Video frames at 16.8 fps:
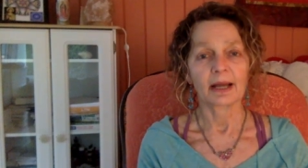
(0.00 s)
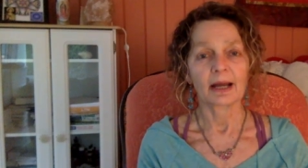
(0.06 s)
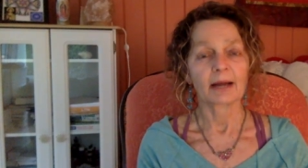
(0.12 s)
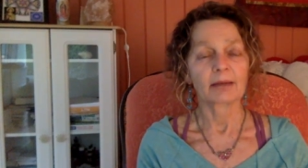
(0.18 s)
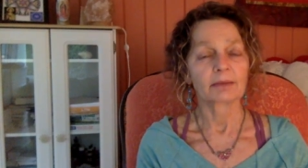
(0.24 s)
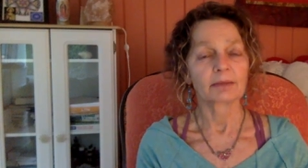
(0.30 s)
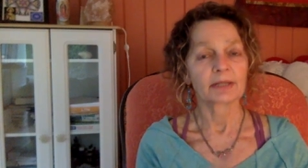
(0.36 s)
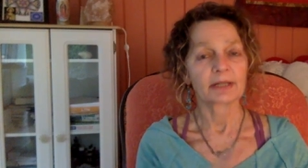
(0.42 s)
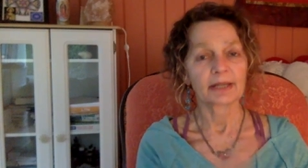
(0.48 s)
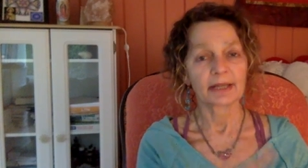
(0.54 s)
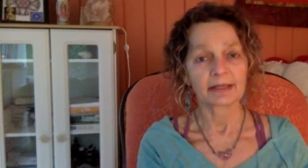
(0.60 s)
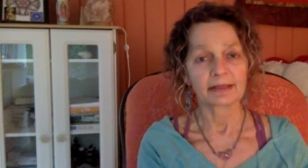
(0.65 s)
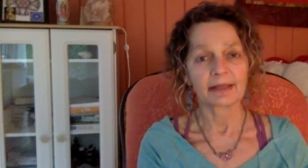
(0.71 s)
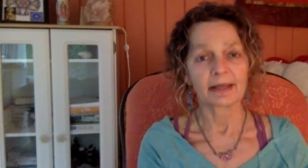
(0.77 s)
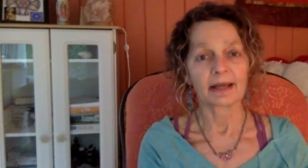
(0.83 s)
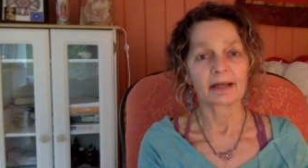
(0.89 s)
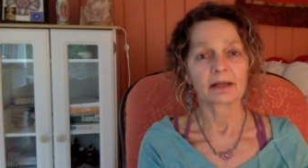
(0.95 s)
I want to
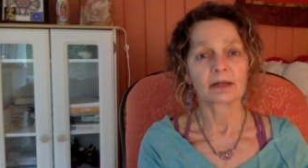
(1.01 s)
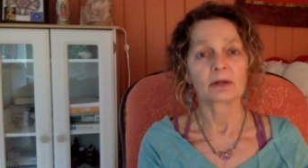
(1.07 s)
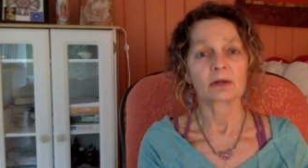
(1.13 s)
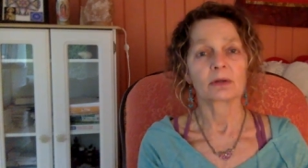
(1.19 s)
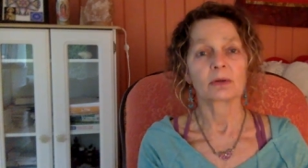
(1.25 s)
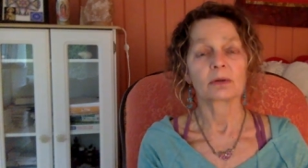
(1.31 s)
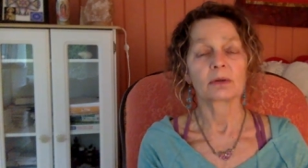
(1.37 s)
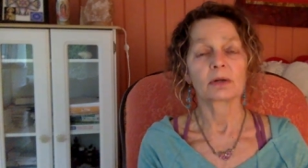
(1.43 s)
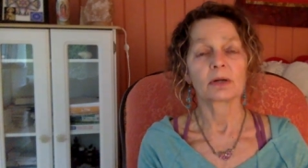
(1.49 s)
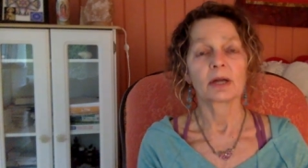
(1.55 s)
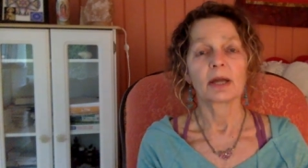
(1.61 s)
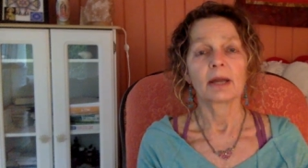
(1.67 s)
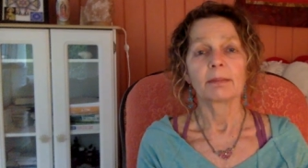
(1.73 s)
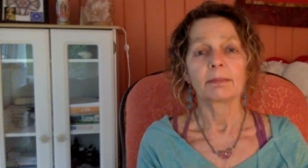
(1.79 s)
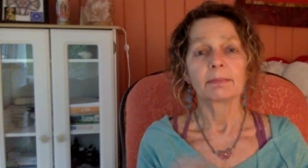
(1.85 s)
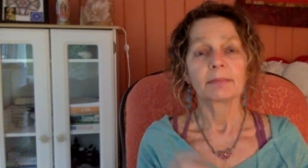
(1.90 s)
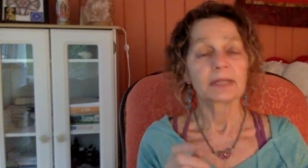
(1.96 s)
let that go
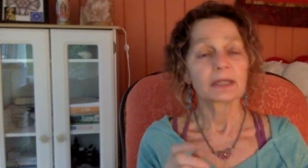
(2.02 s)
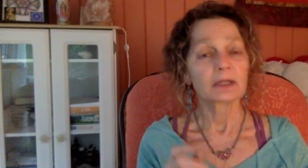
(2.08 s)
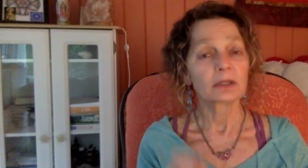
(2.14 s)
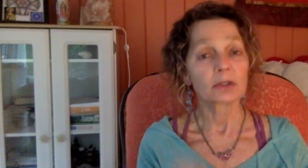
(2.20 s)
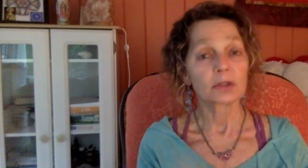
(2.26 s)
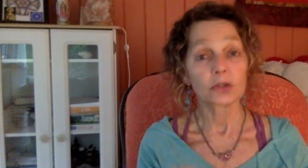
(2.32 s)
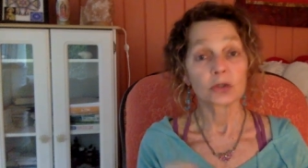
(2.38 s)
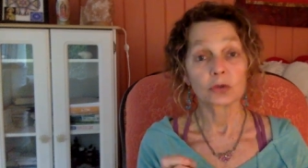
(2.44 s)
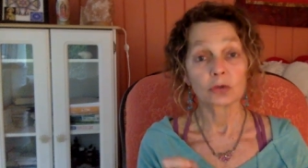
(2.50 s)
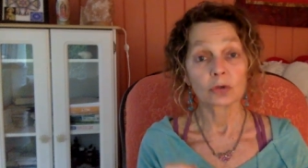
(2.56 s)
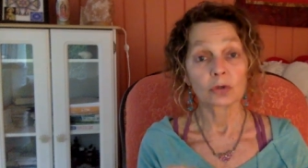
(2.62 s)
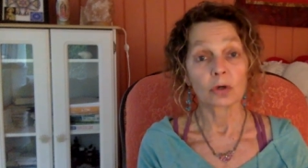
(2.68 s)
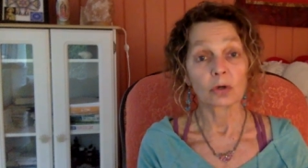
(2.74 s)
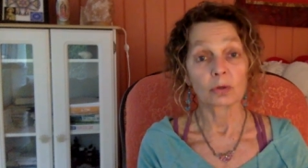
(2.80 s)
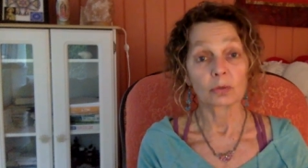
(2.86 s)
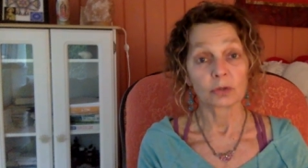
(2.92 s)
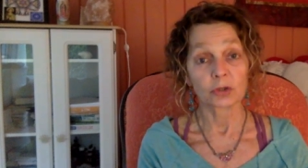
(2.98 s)
because you
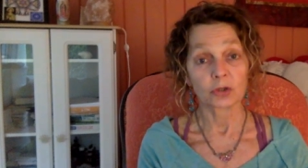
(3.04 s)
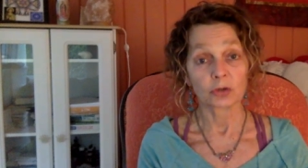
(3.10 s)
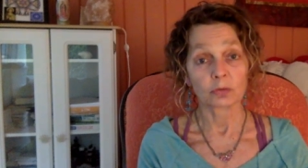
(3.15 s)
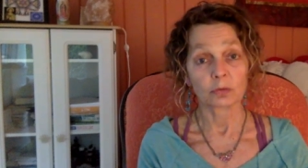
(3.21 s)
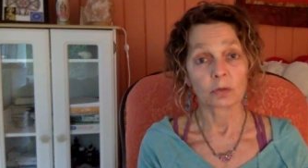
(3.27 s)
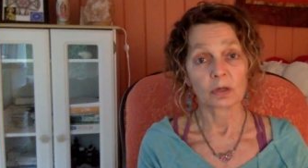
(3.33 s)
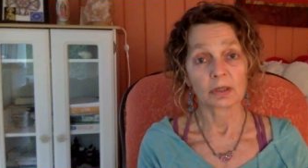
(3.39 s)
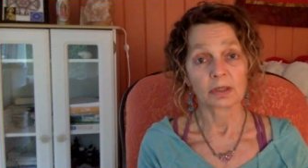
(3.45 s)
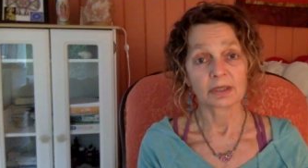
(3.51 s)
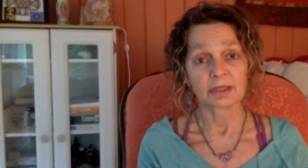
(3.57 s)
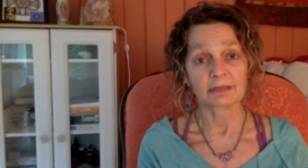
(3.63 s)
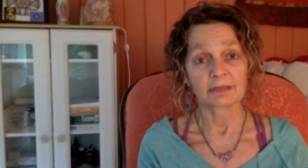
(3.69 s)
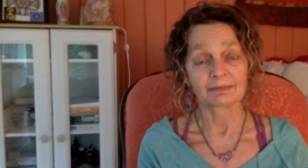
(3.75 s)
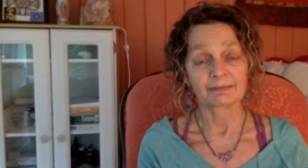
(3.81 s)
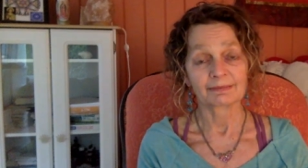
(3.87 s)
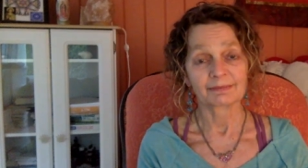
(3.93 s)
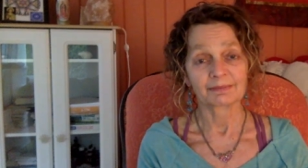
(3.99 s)
know what you want,
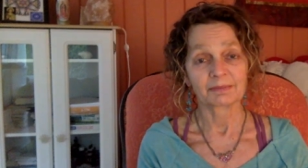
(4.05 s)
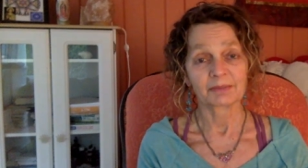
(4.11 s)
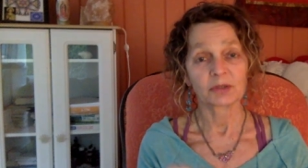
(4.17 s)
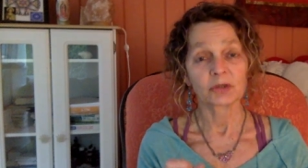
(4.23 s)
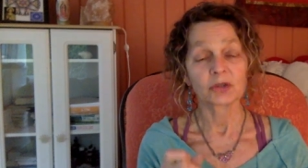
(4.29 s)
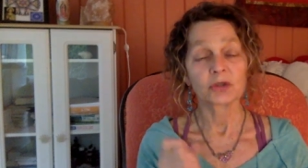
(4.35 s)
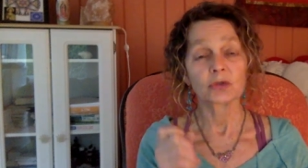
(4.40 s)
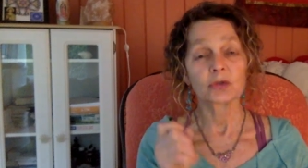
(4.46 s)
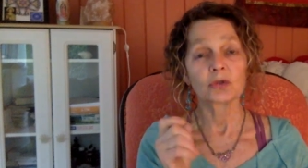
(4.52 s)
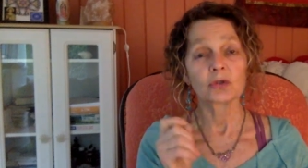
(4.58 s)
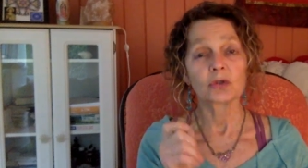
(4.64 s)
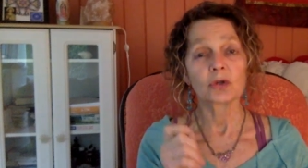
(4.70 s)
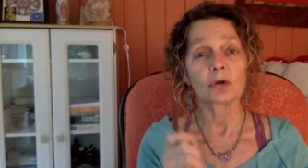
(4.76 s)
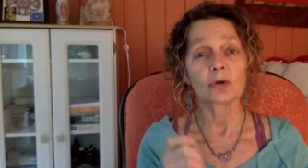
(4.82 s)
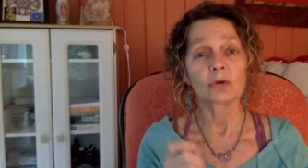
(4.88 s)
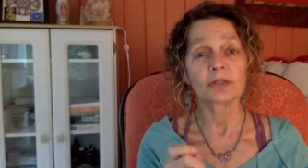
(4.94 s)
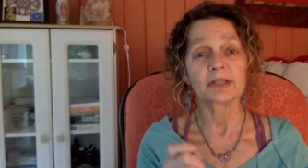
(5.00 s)
because you
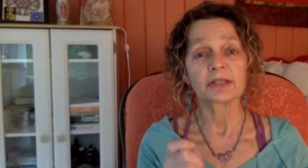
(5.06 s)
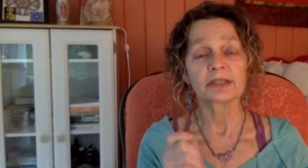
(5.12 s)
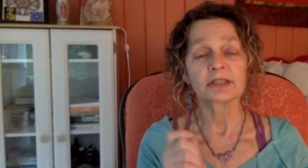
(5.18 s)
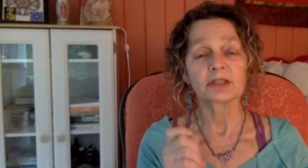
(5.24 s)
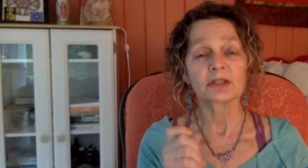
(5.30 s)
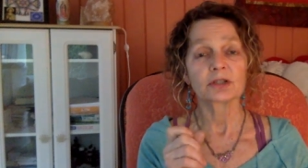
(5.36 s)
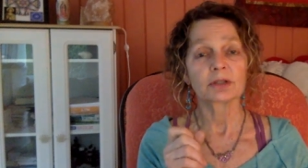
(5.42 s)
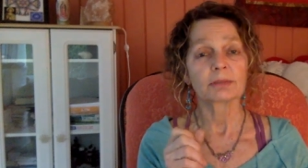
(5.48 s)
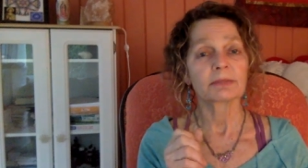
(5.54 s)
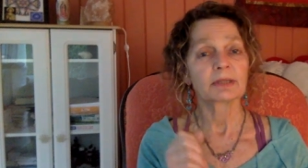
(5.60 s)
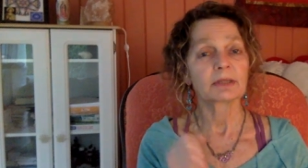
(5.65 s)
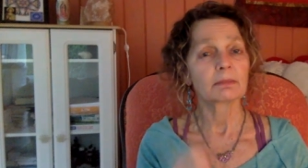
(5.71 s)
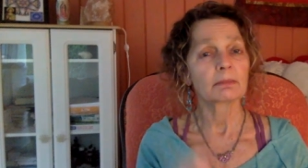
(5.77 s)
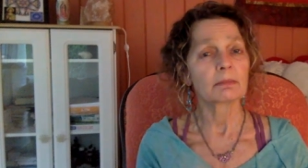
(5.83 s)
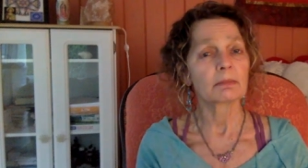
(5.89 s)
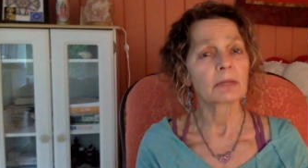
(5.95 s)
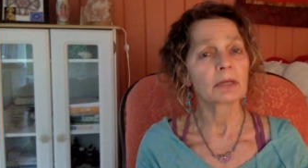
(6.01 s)
know that there's
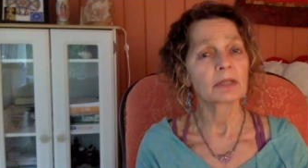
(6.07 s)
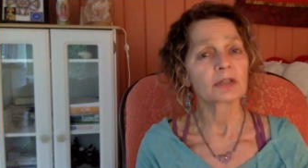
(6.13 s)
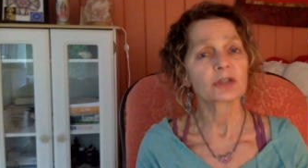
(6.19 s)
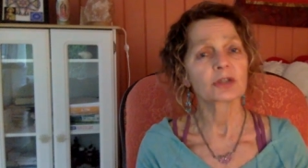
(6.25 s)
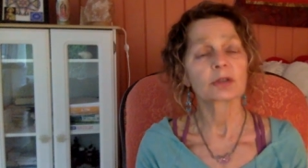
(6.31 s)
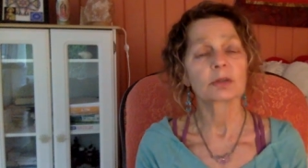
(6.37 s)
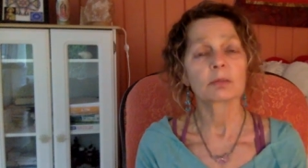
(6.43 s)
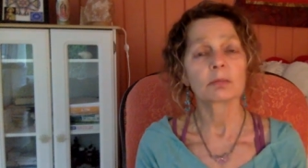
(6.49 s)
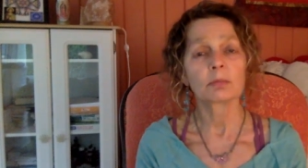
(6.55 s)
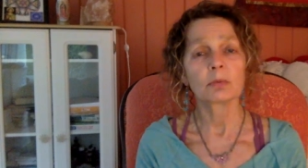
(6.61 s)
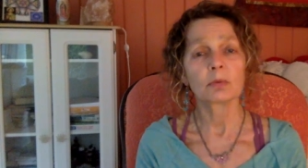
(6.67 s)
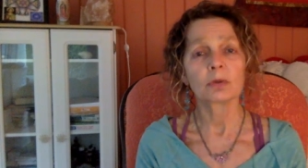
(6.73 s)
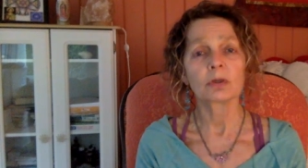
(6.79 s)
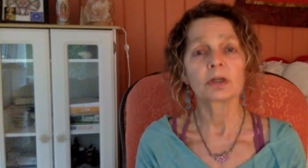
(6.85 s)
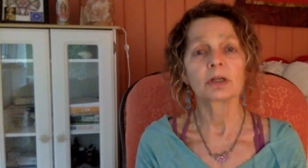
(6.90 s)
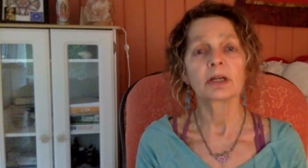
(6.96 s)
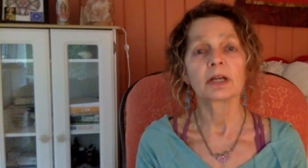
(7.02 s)
something much
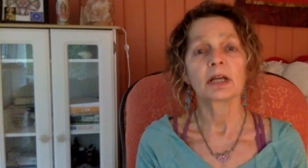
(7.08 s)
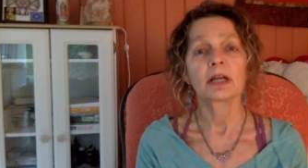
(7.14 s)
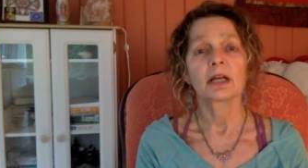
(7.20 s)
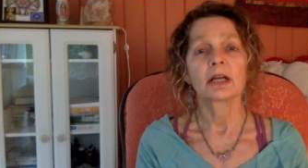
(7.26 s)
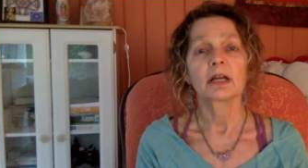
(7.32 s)
more